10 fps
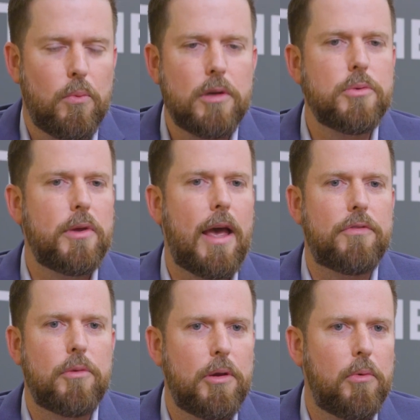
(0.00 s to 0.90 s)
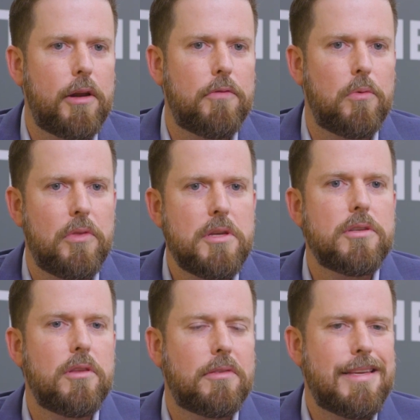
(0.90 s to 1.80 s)
What do we have to be ready for?
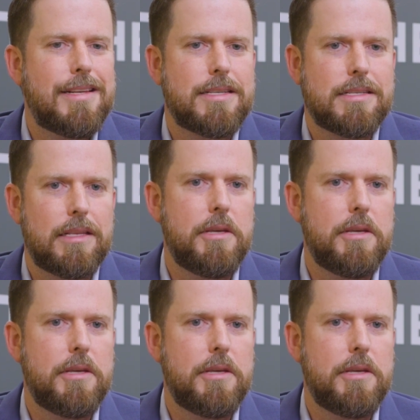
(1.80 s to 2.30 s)
These are the things as